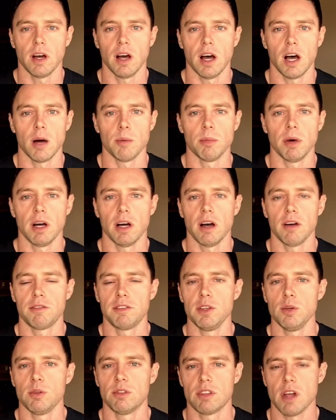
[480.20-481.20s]
a
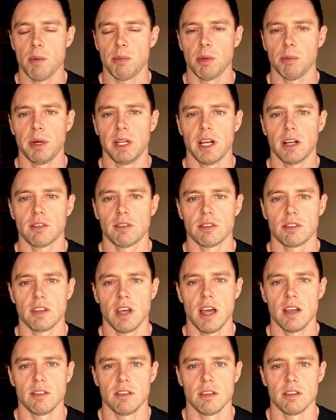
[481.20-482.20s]
few supplement
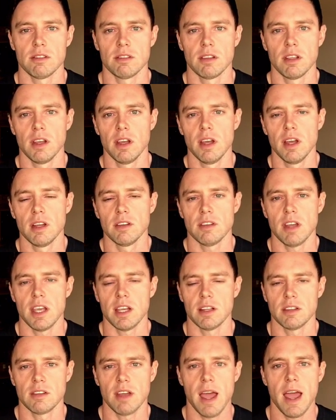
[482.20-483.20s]
exercises
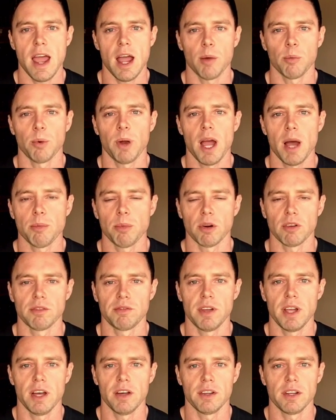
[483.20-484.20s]
taken to AMRAP or
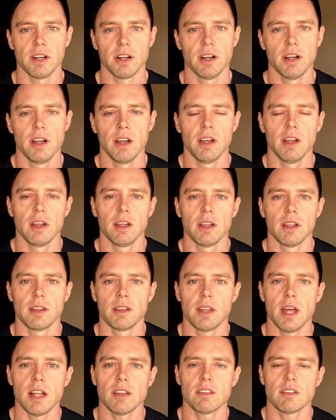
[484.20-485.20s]
failure,
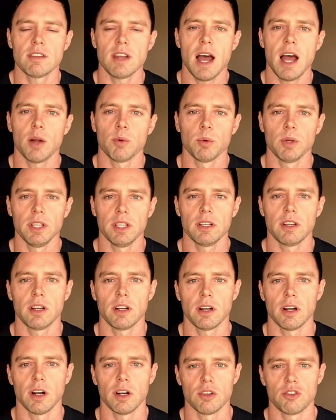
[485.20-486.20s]
that's not really
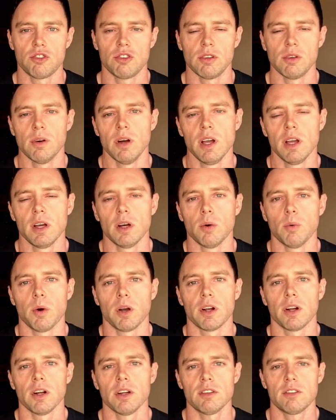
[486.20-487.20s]
gonna hurt you.
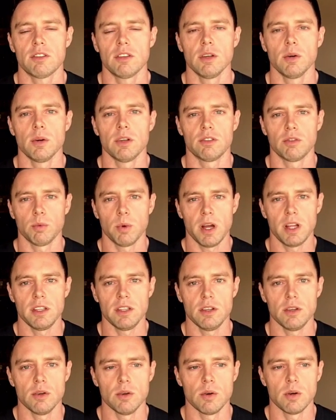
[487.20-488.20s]
What hurts you is when
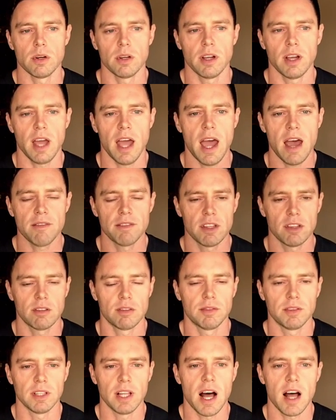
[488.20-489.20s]
you have this
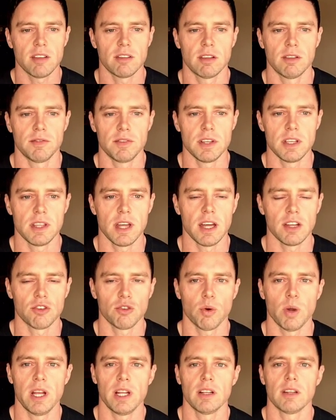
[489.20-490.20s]
philosophy that
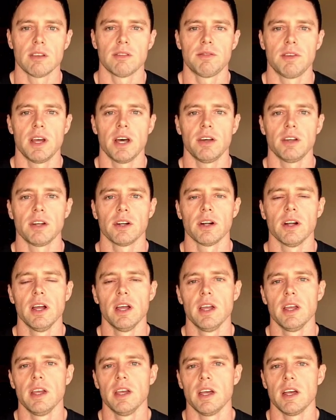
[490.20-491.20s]
training to failure
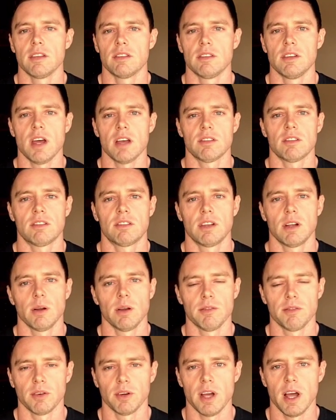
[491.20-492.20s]
is
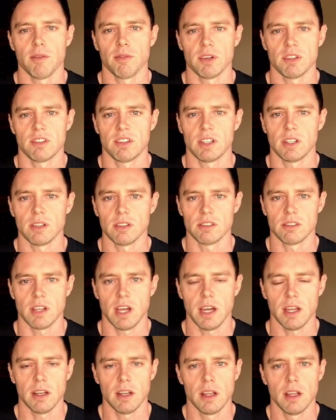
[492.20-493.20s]
necessary for every single
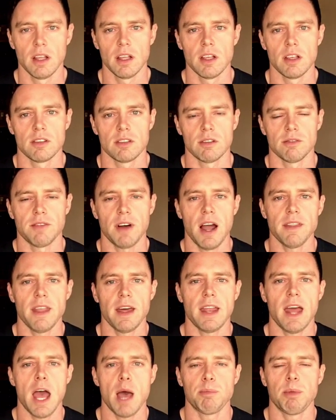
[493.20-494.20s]
set. So find
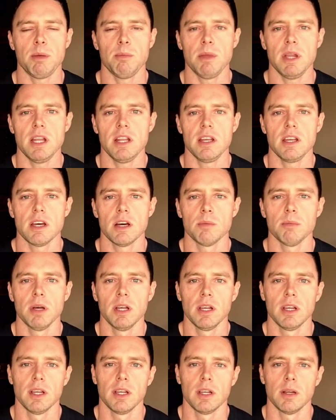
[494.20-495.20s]
that happy medium,
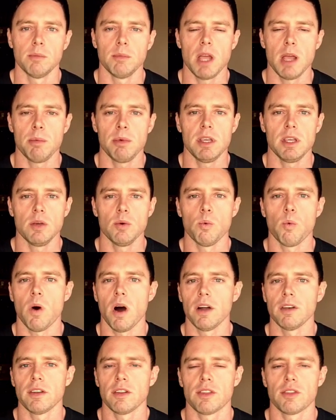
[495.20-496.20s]
maybe
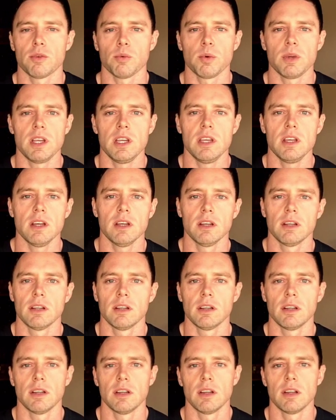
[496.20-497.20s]
1 to 3
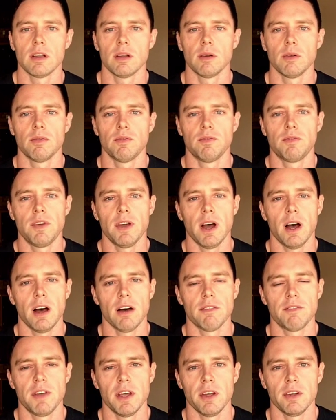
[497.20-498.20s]

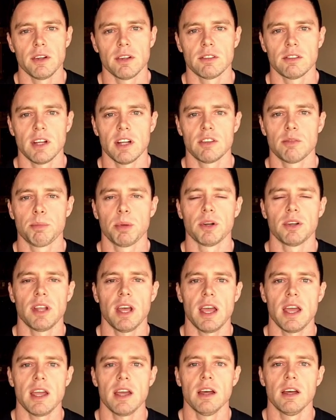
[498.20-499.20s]
failure sets per
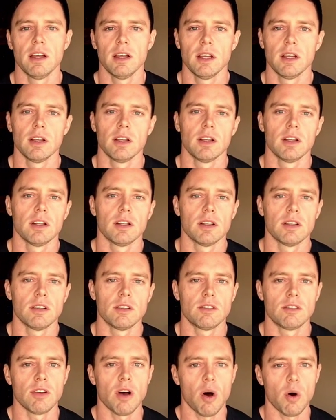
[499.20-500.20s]
day.
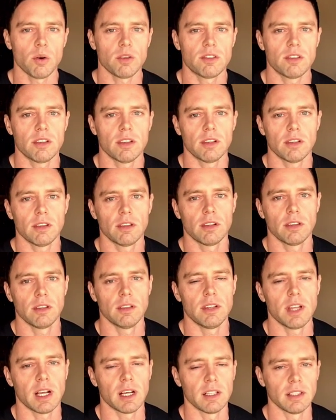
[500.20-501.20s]
Don't
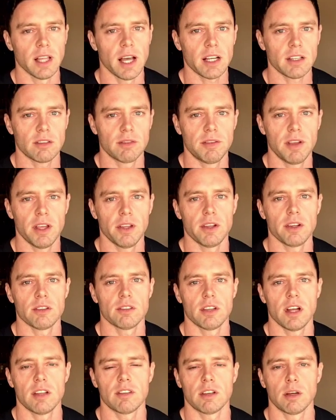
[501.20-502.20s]
neglect failure
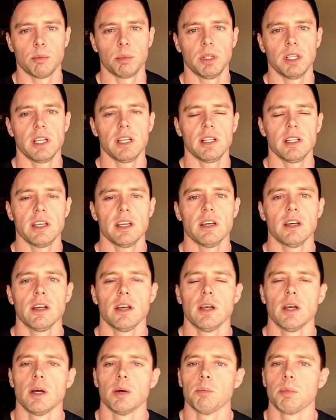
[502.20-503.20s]
sets completely,
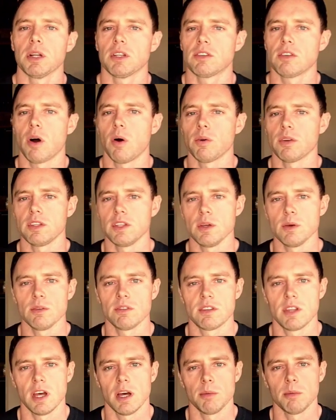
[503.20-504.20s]
but don't
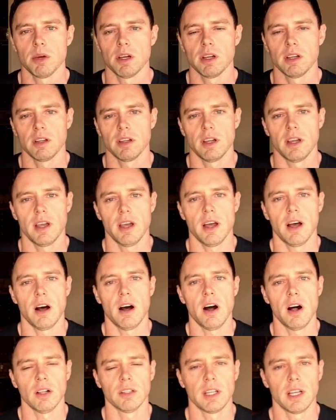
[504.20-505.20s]
use them
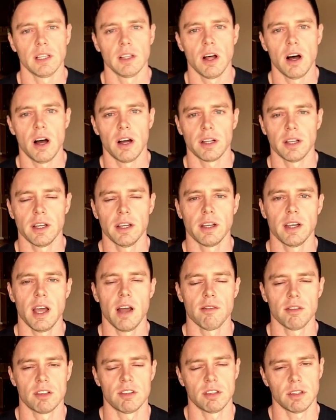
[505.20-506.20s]
all day long,
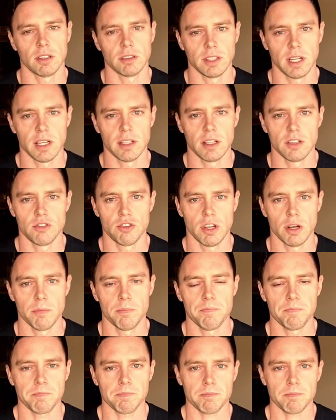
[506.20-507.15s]
every single day in the gym.